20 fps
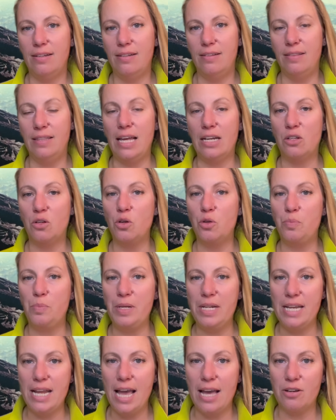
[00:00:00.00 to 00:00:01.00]
that could
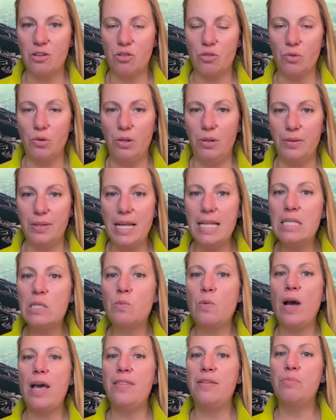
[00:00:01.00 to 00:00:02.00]
be natural. That's
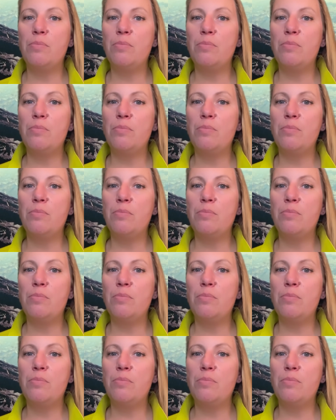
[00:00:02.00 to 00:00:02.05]
why the